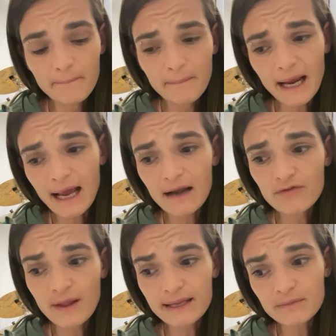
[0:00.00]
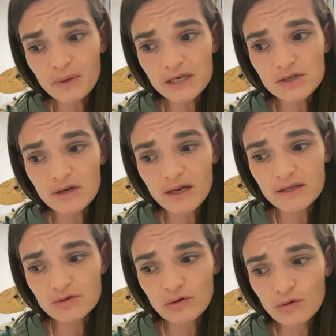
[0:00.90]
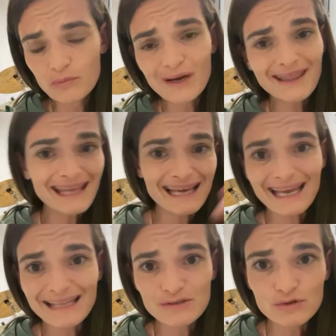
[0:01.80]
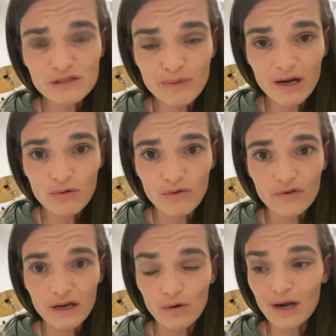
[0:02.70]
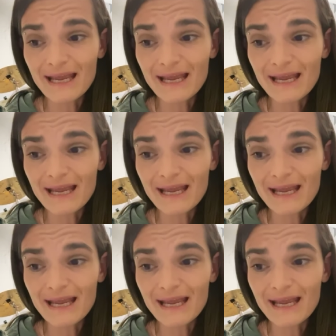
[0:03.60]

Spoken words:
I kind of like the picture that I drew, but I think I can do this better over here.